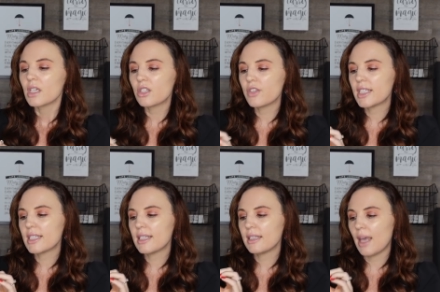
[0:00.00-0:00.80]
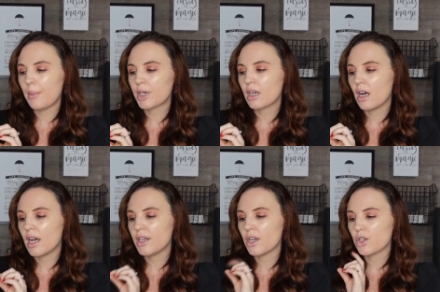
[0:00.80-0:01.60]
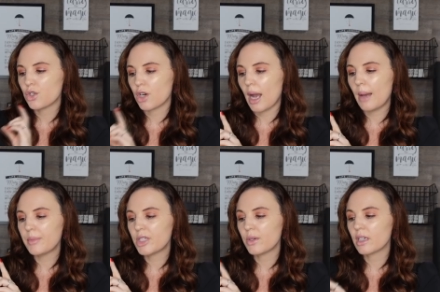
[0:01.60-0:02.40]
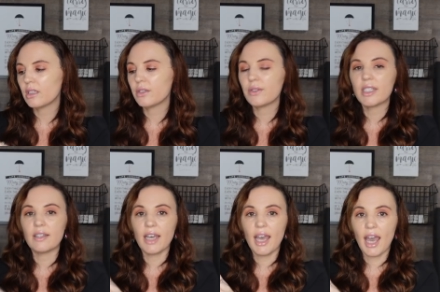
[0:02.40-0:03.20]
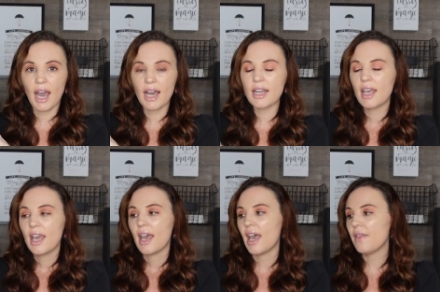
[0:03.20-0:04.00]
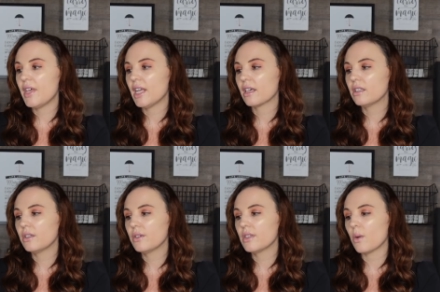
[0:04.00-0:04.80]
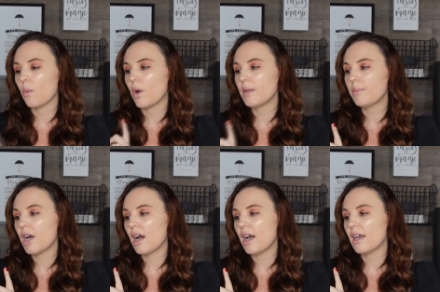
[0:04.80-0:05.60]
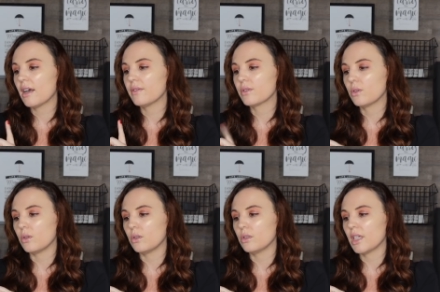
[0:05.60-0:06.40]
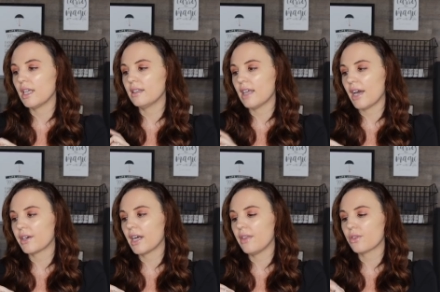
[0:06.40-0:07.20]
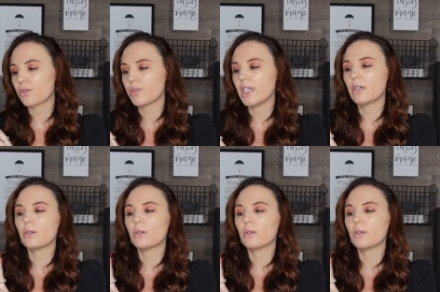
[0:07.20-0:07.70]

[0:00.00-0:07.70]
So this is a leprechaun trap. So it includes the hat, and then it includes 1 pot of gold, a ladder, and 3